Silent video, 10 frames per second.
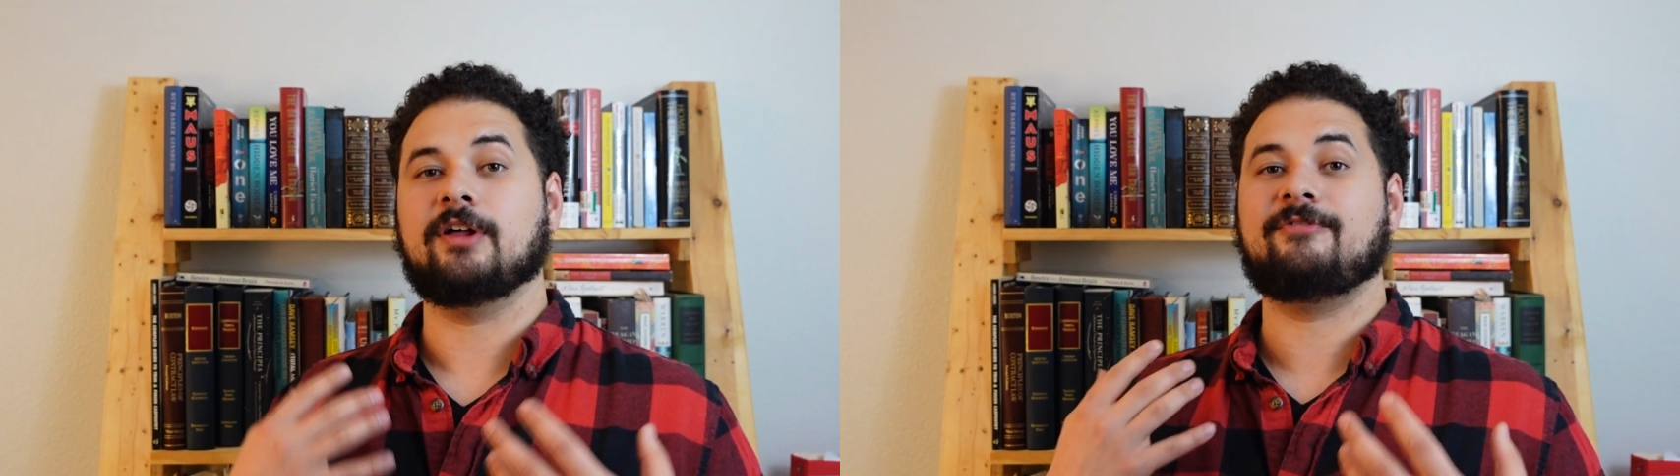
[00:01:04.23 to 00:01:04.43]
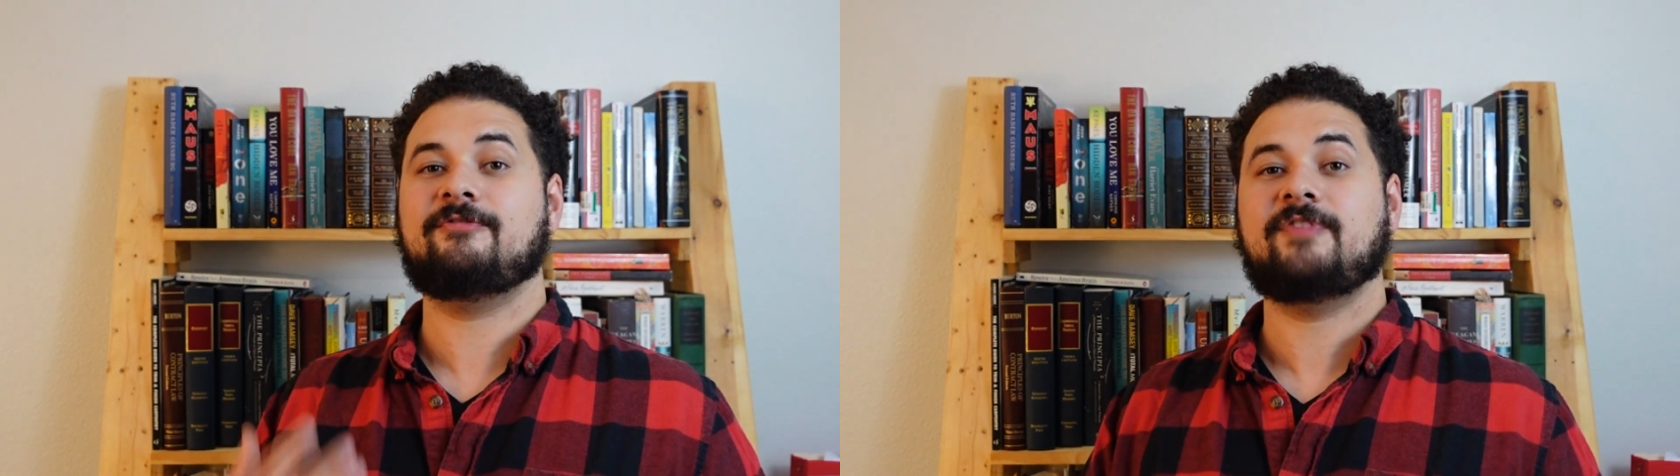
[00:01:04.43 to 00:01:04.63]

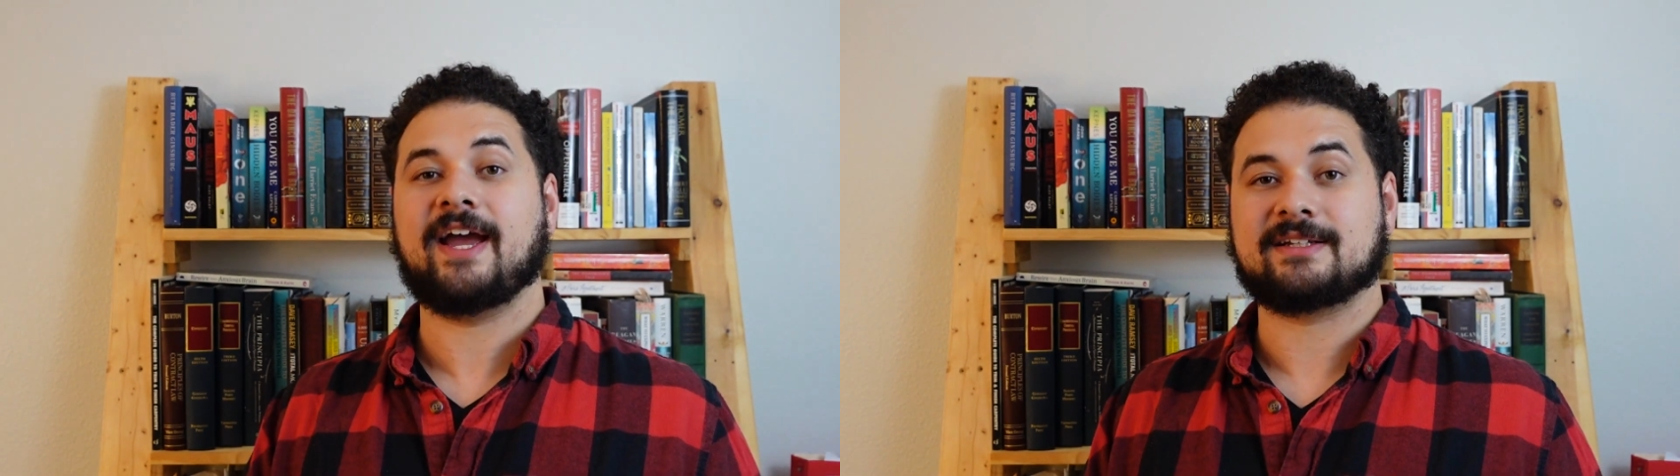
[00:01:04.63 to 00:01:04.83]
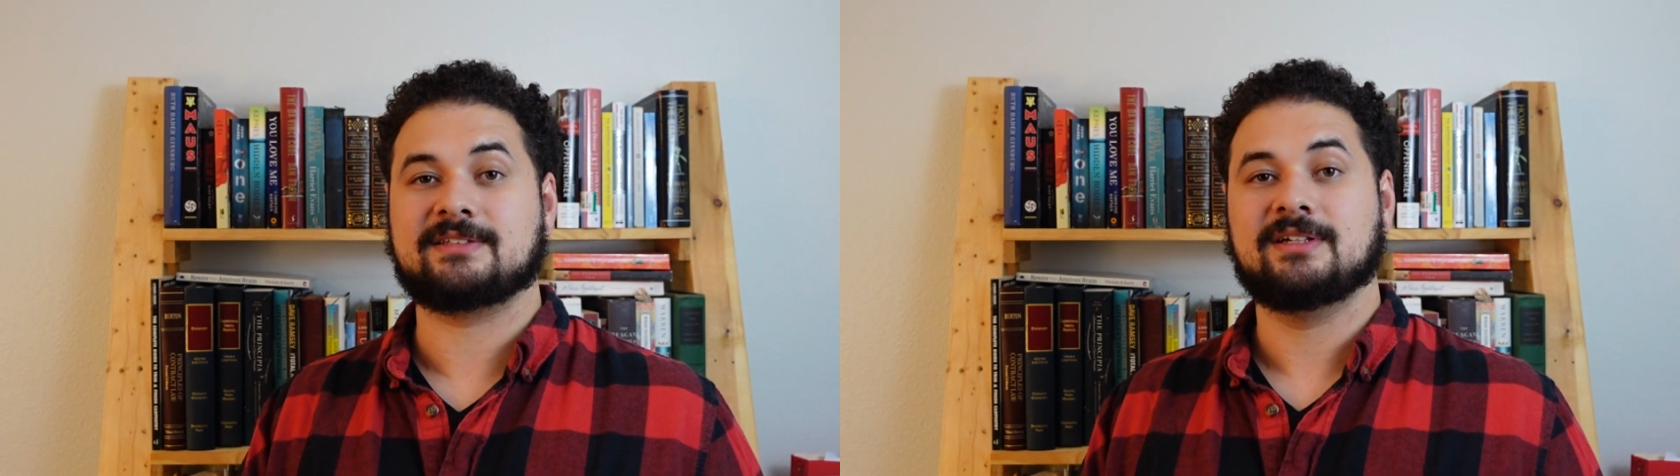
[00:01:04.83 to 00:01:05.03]

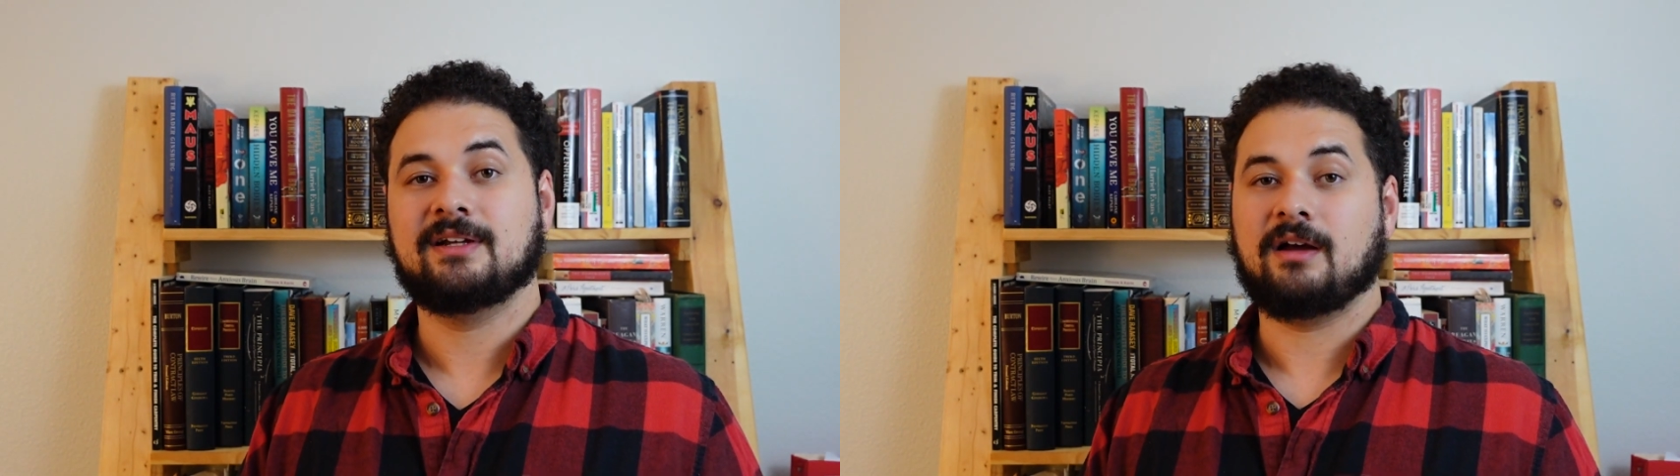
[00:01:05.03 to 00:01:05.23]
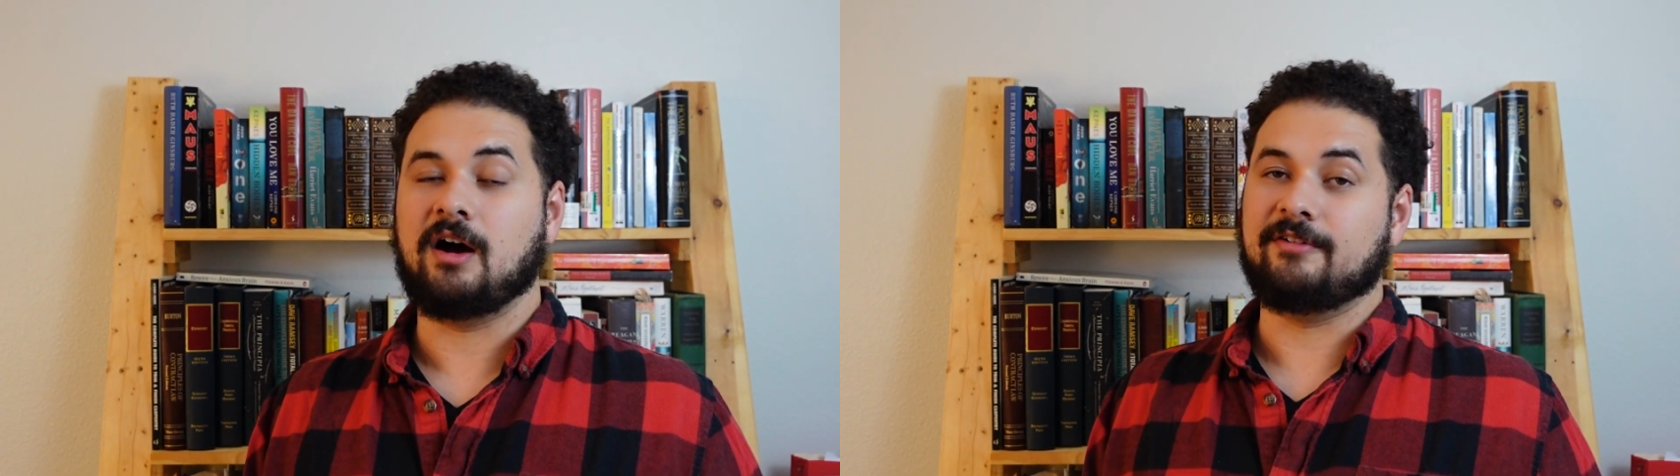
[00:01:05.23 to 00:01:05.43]
effect
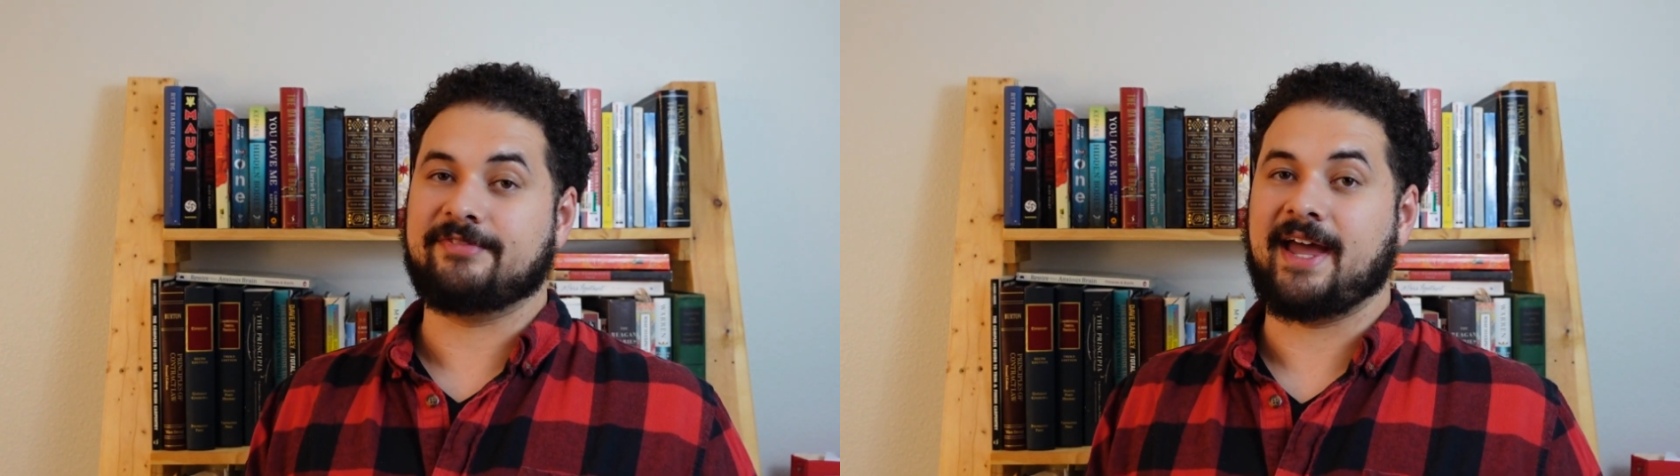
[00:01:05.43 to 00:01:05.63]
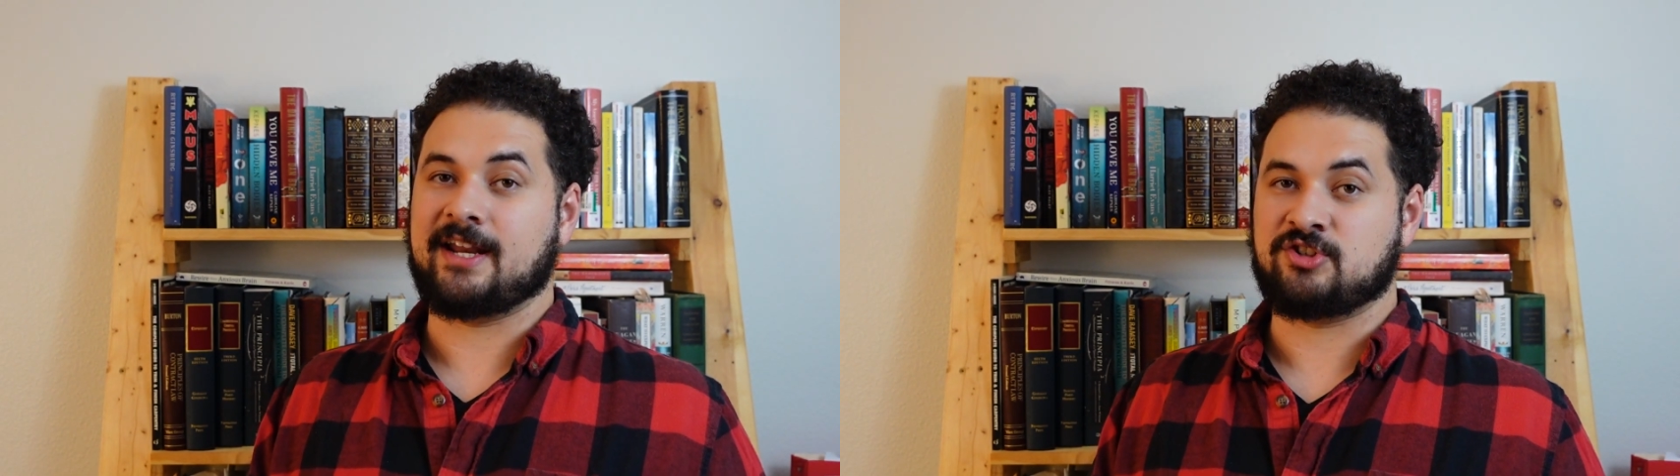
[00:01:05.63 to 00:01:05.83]
of
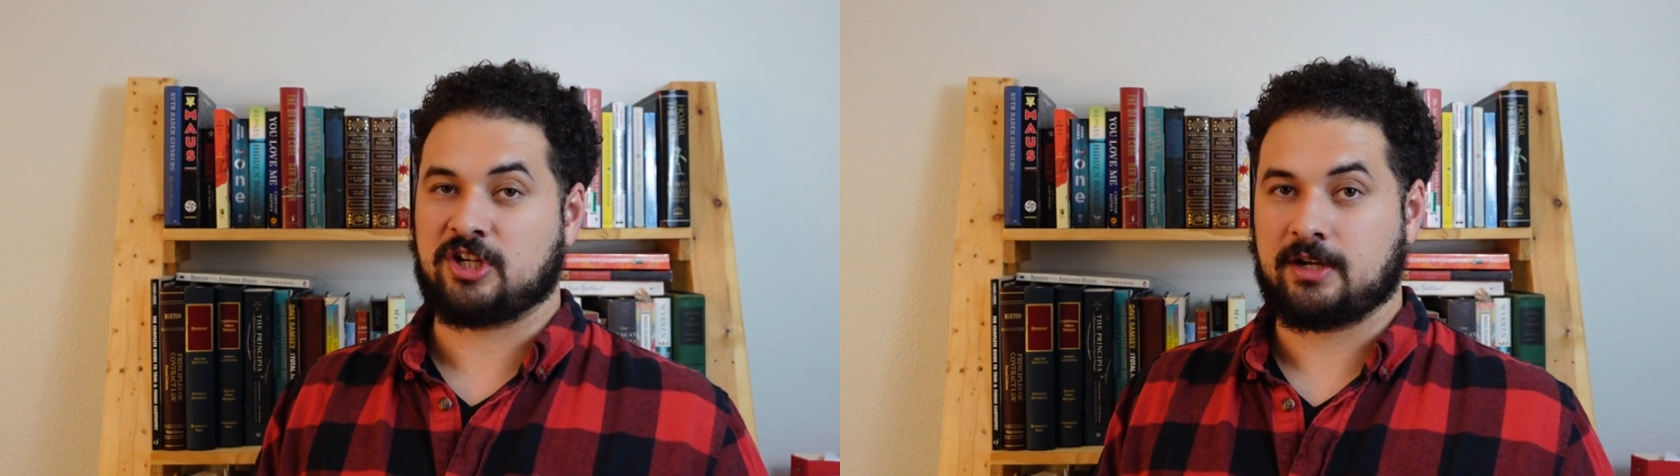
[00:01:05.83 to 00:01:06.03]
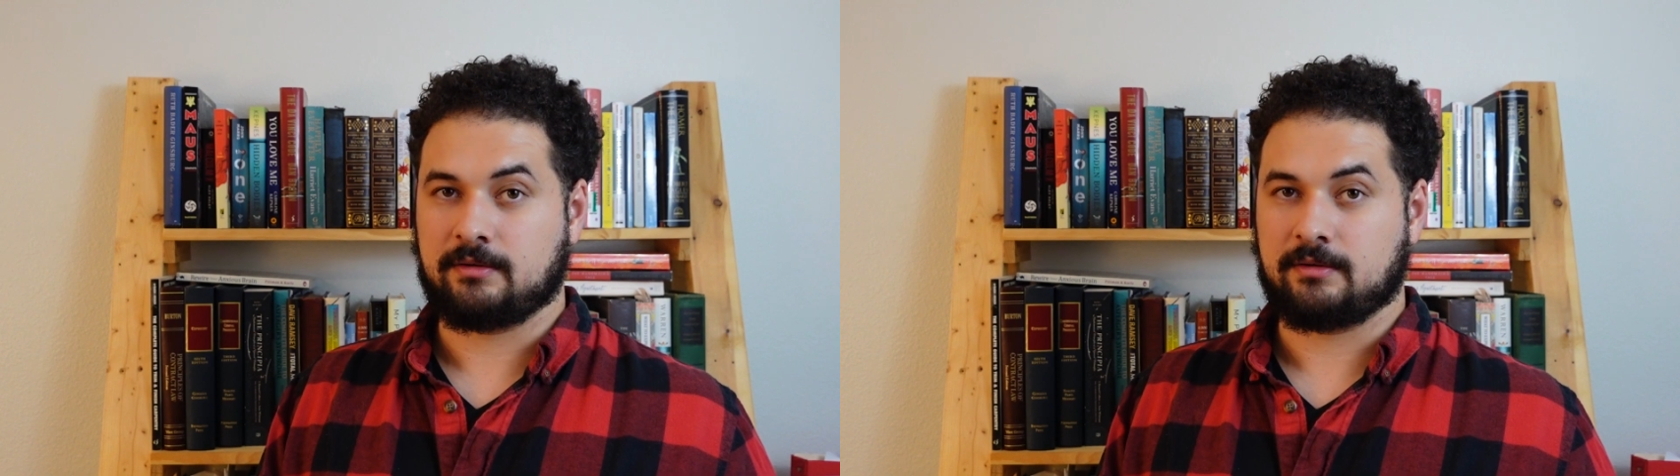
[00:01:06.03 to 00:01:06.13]
that gene.